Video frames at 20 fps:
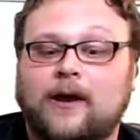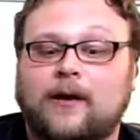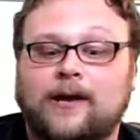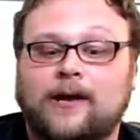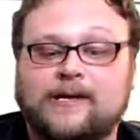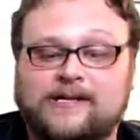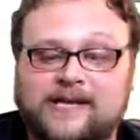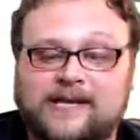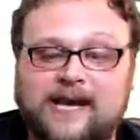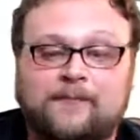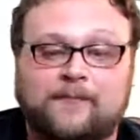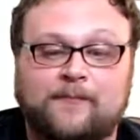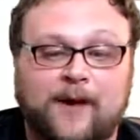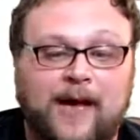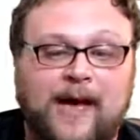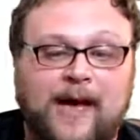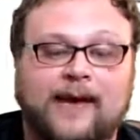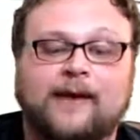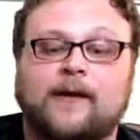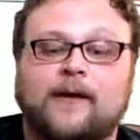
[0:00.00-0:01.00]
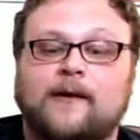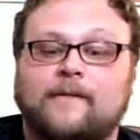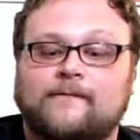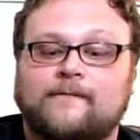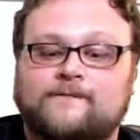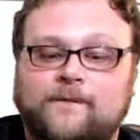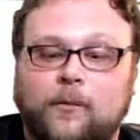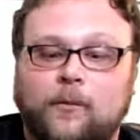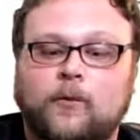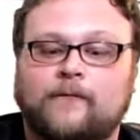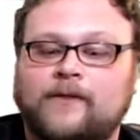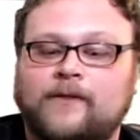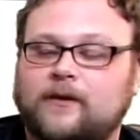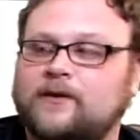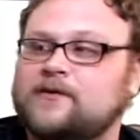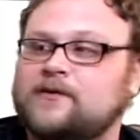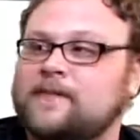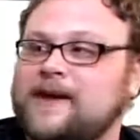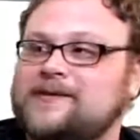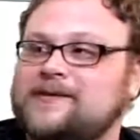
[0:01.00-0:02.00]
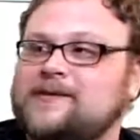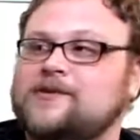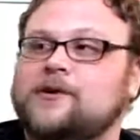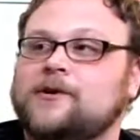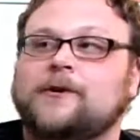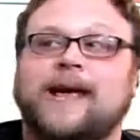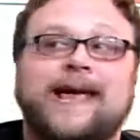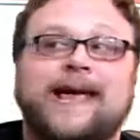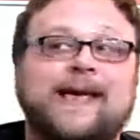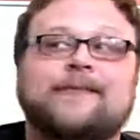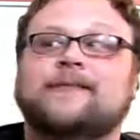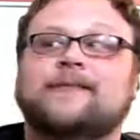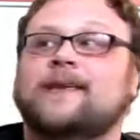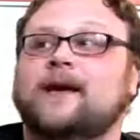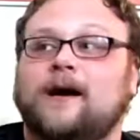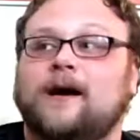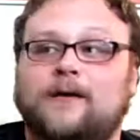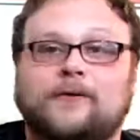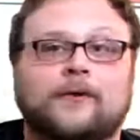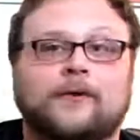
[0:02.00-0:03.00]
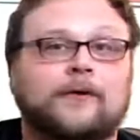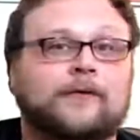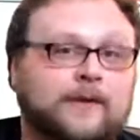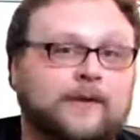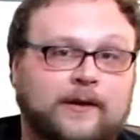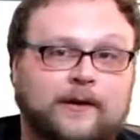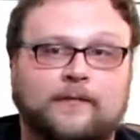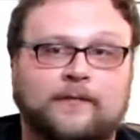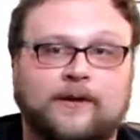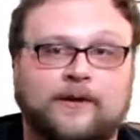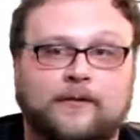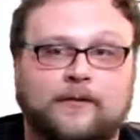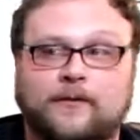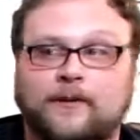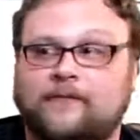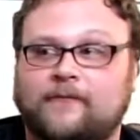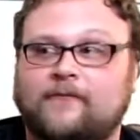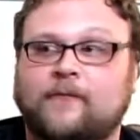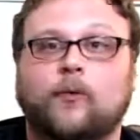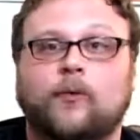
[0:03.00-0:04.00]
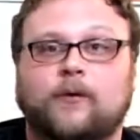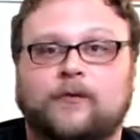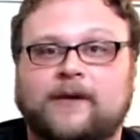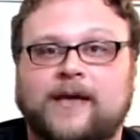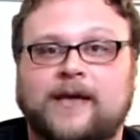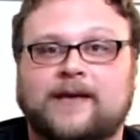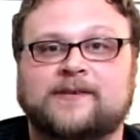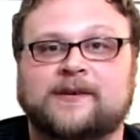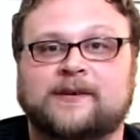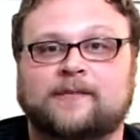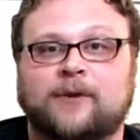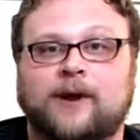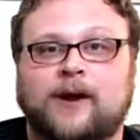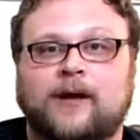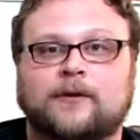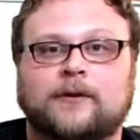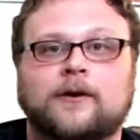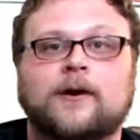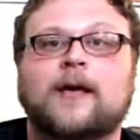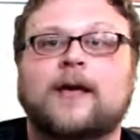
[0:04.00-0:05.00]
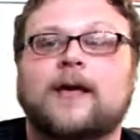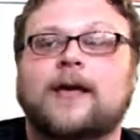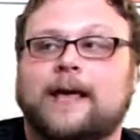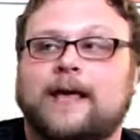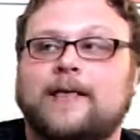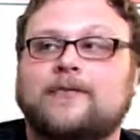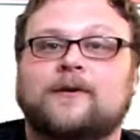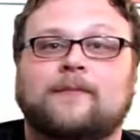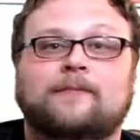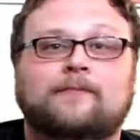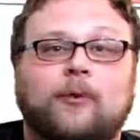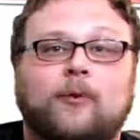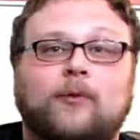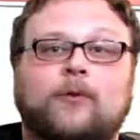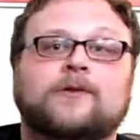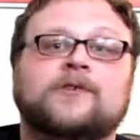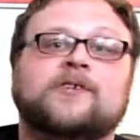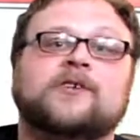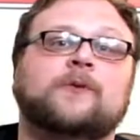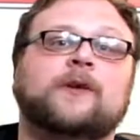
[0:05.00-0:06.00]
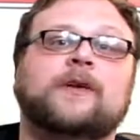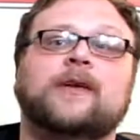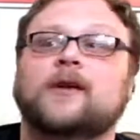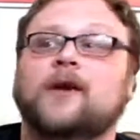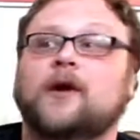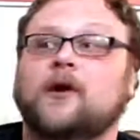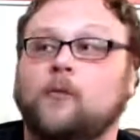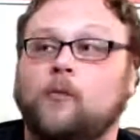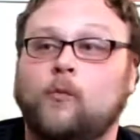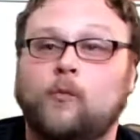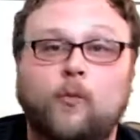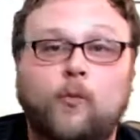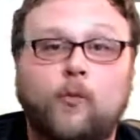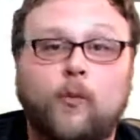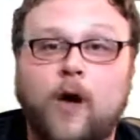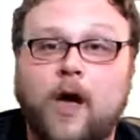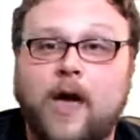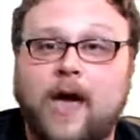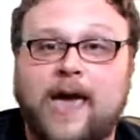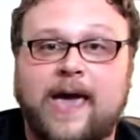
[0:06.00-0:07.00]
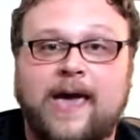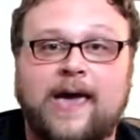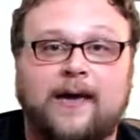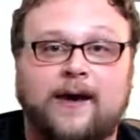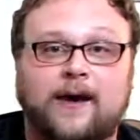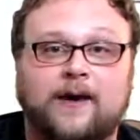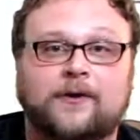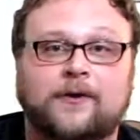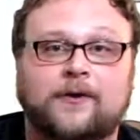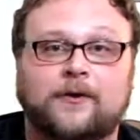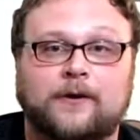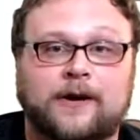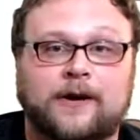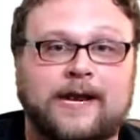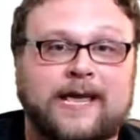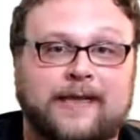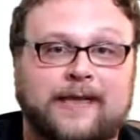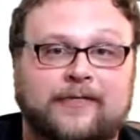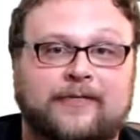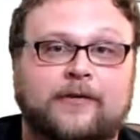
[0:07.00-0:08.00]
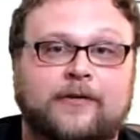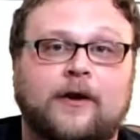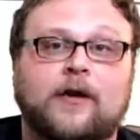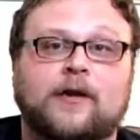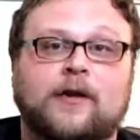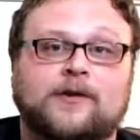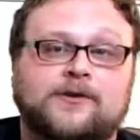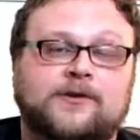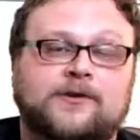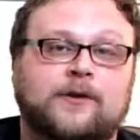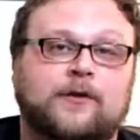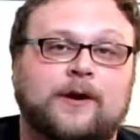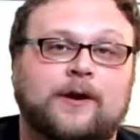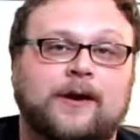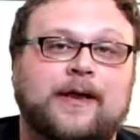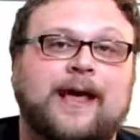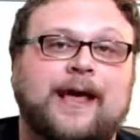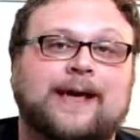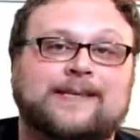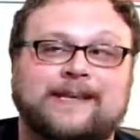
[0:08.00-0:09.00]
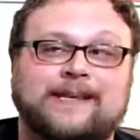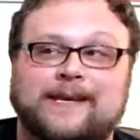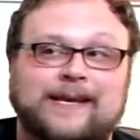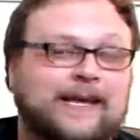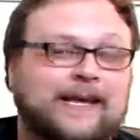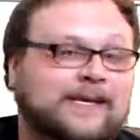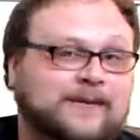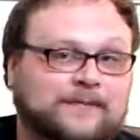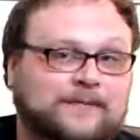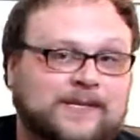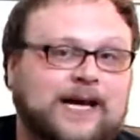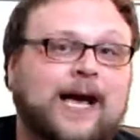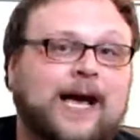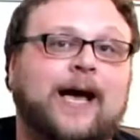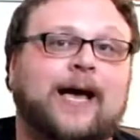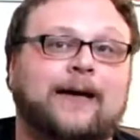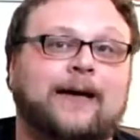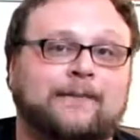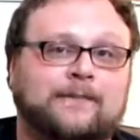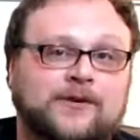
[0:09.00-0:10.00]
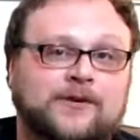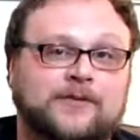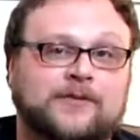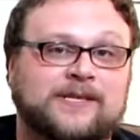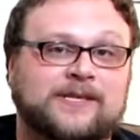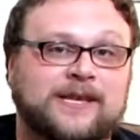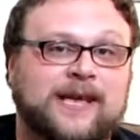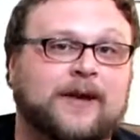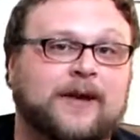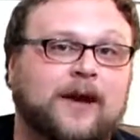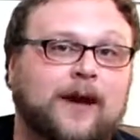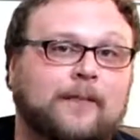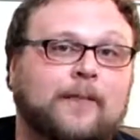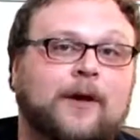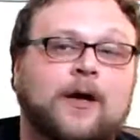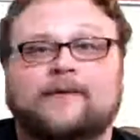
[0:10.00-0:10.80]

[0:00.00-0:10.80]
Now, I did pack 4 Village Messenger and the 4th Kessig Prowler in the board so we can go way underneath certain decks that need some time to set up.